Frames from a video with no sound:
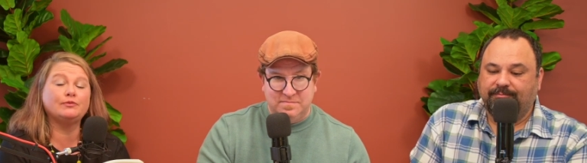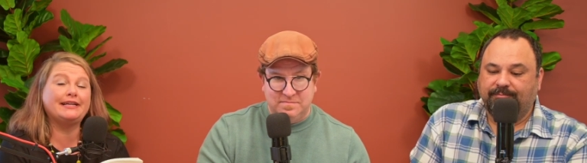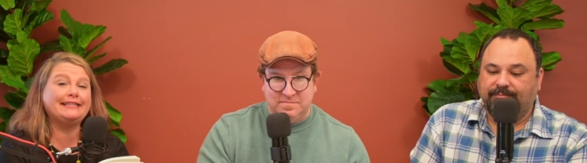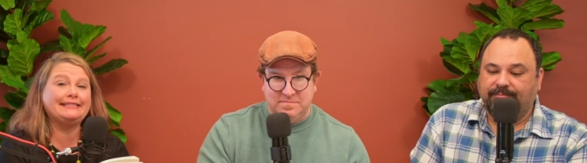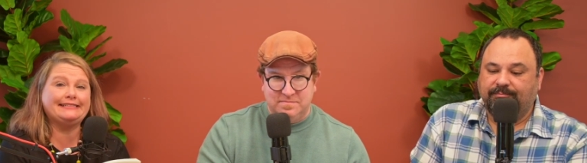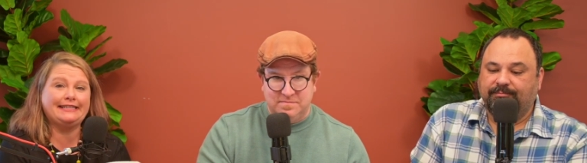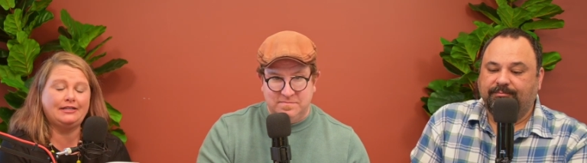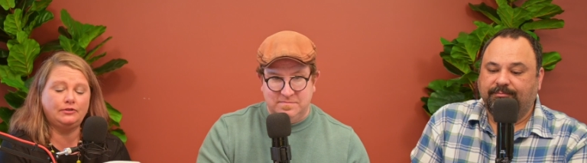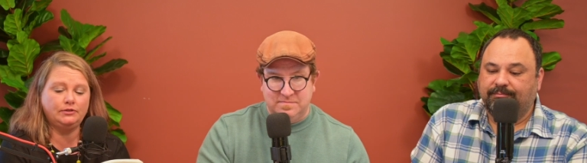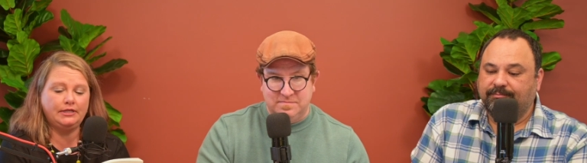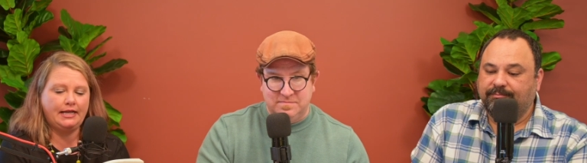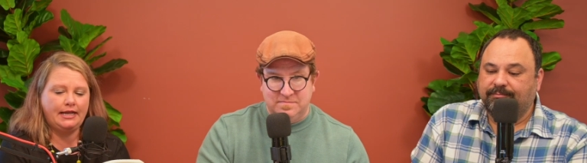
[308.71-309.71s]
Speaker 1: Write it
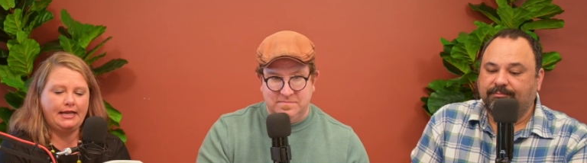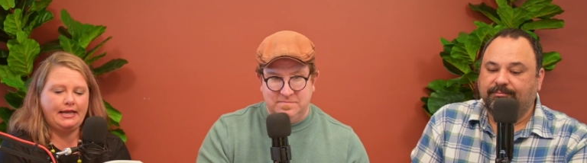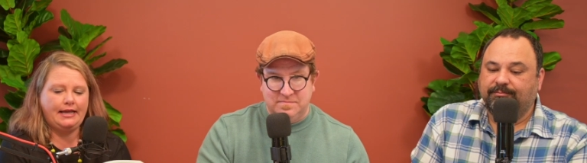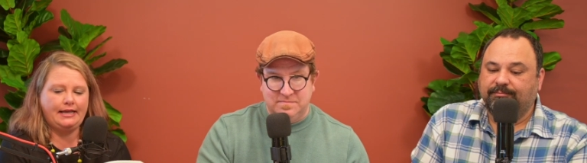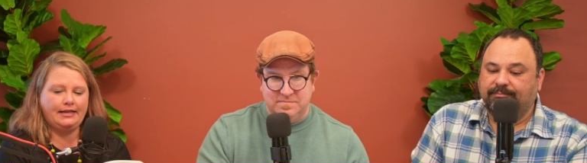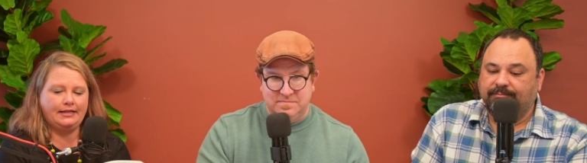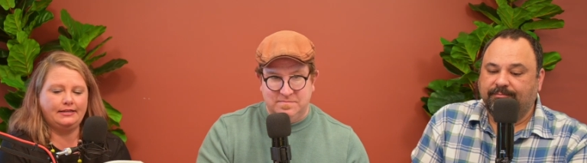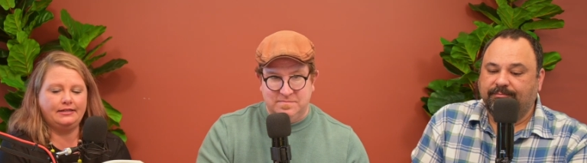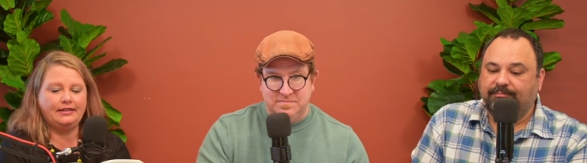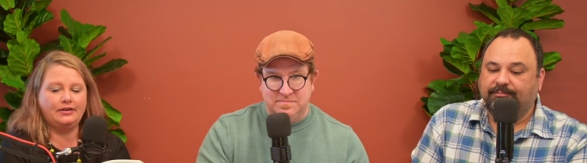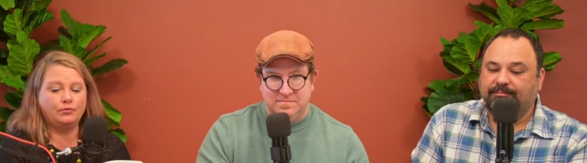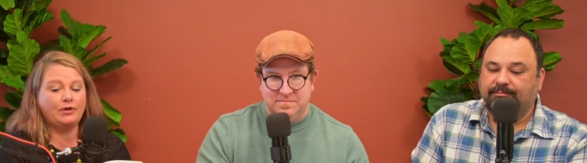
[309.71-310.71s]
down
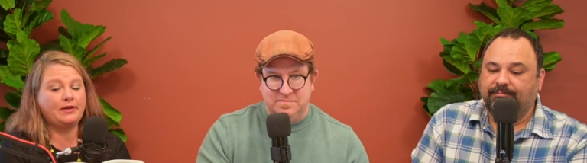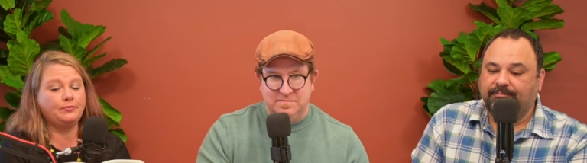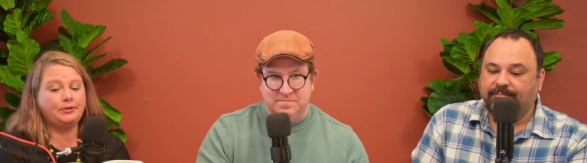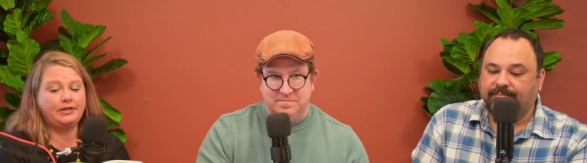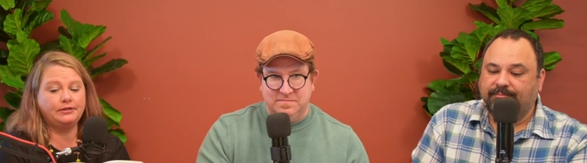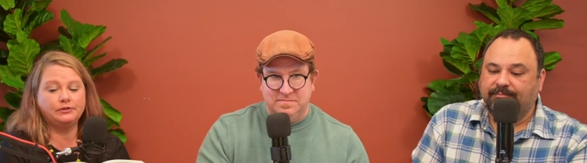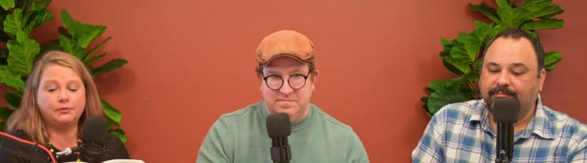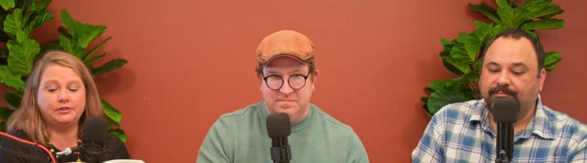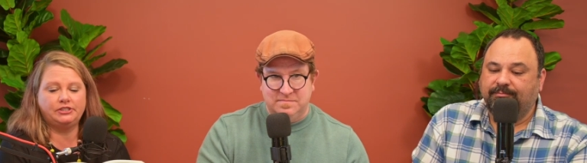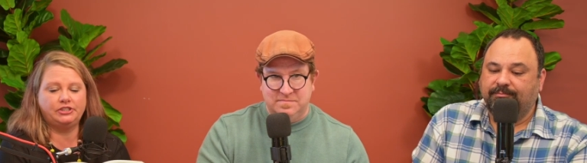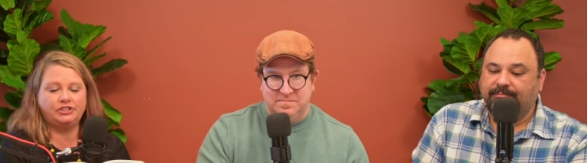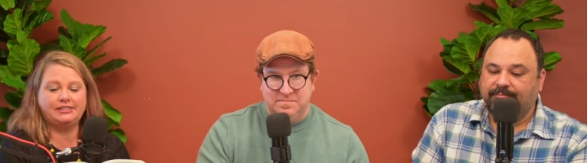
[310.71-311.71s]
and then write Peter's
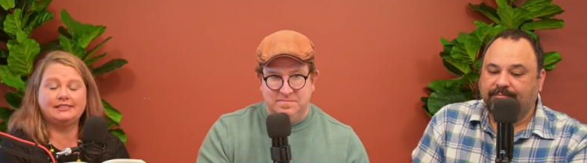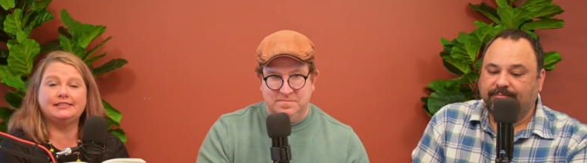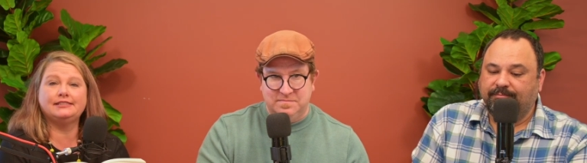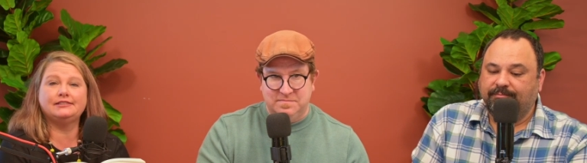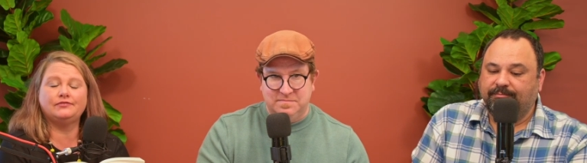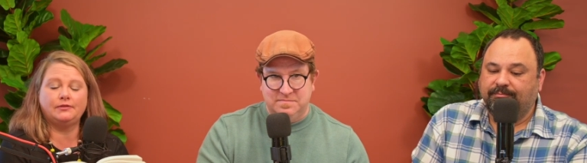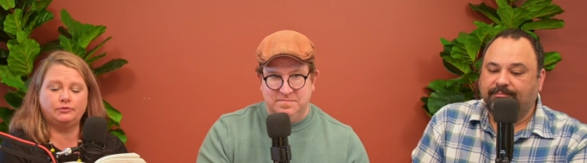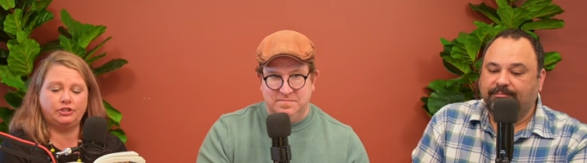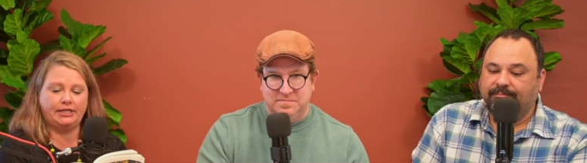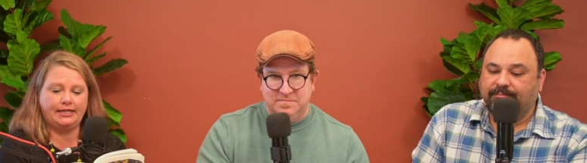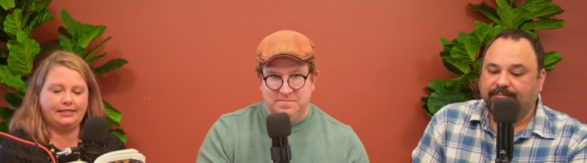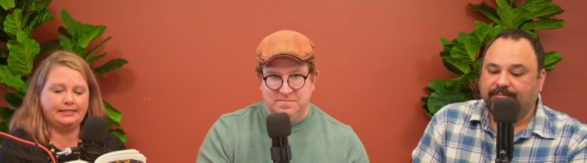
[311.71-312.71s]
words to Jesus from
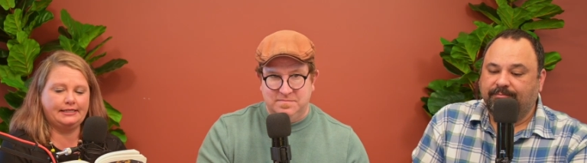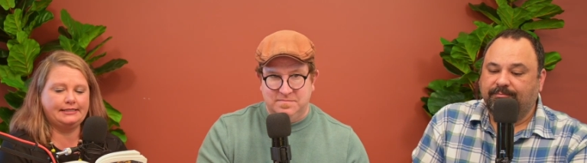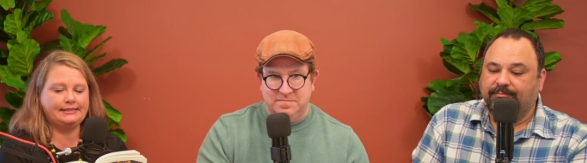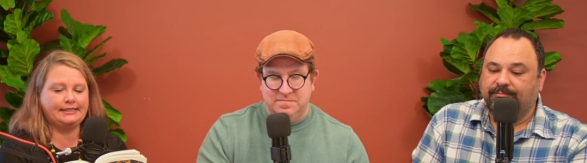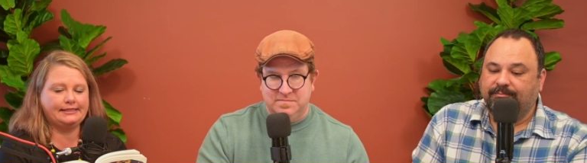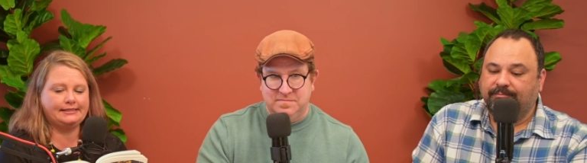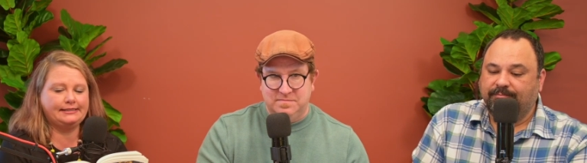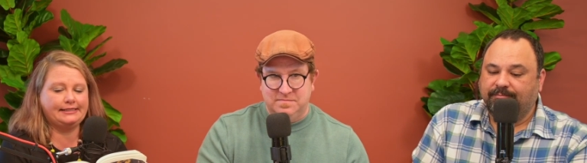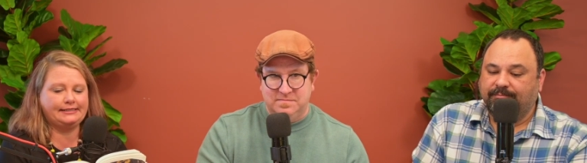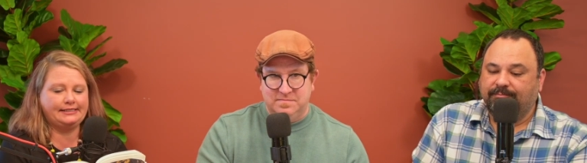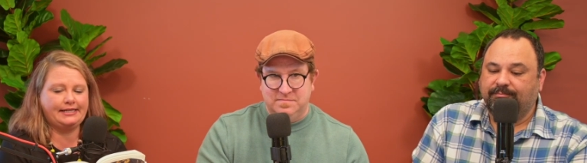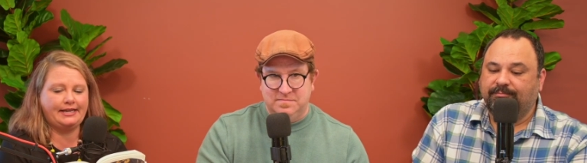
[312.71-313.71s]
John
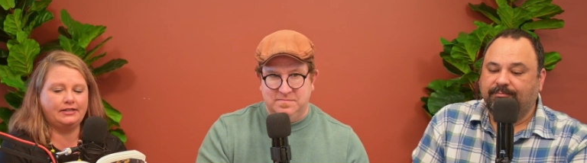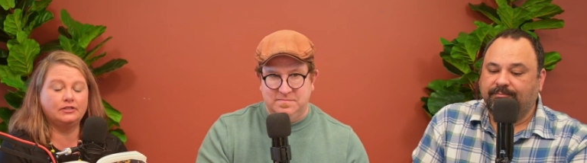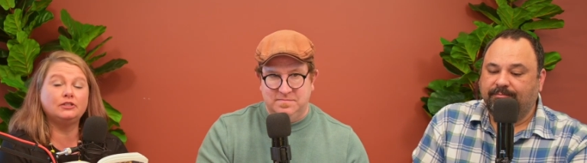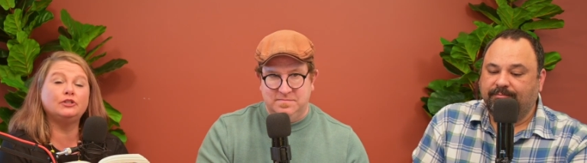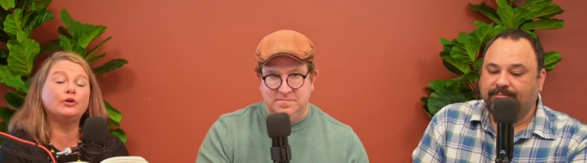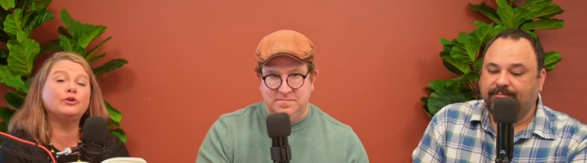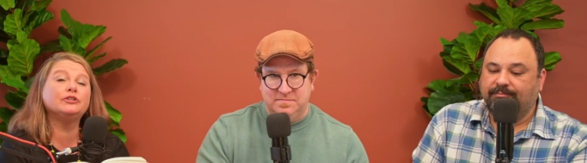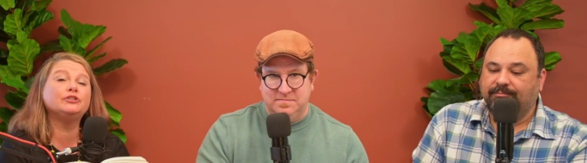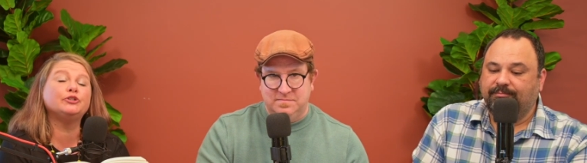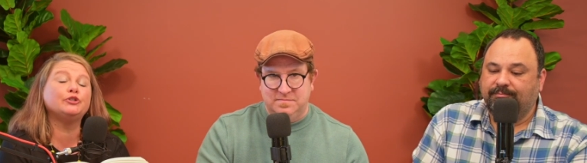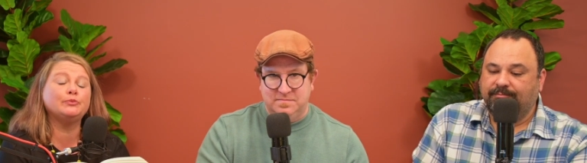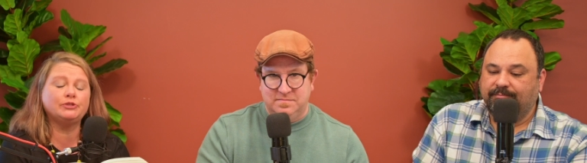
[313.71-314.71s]
6:68. Lord,
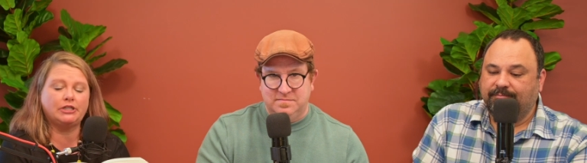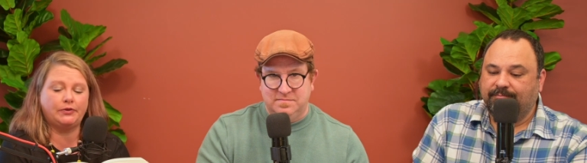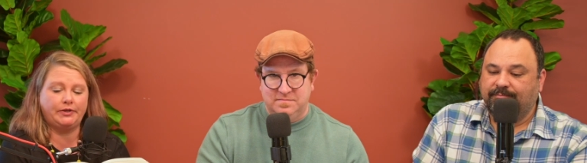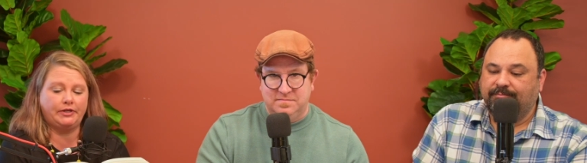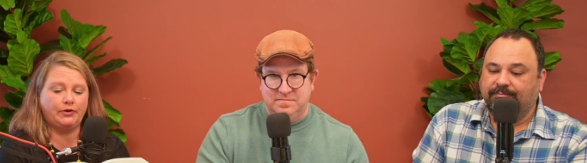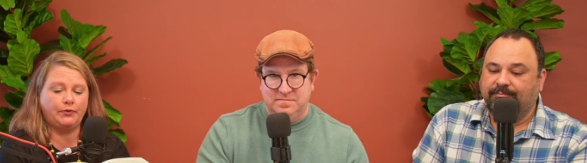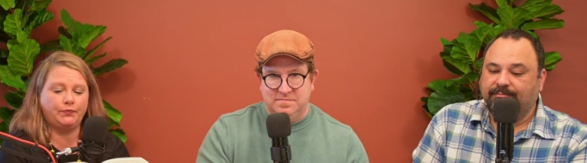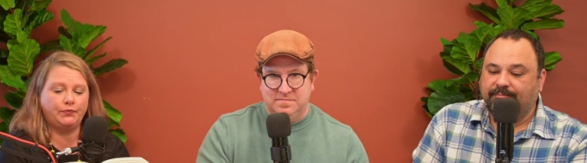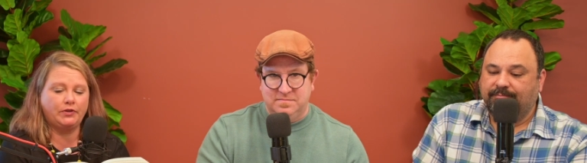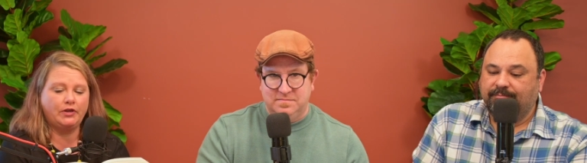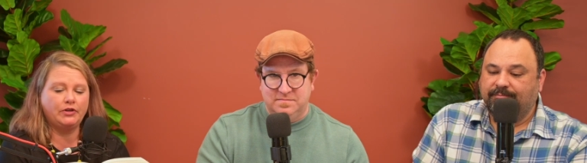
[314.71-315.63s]
to whom shall we go?